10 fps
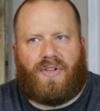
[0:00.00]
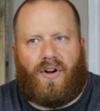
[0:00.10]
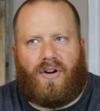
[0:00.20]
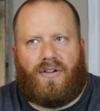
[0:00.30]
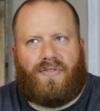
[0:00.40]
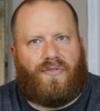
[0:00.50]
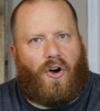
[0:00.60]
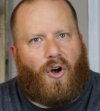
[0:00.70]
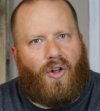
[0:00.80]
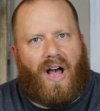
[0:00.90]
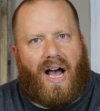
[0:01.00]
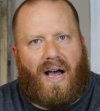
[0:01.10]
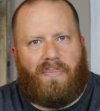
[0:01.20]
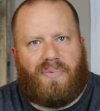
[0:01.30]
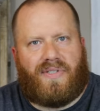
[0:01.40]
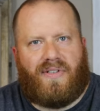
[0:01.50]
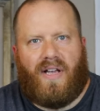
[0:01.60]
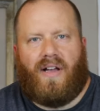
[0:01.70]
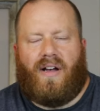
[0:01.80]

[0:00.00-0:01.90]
aren't fall hops.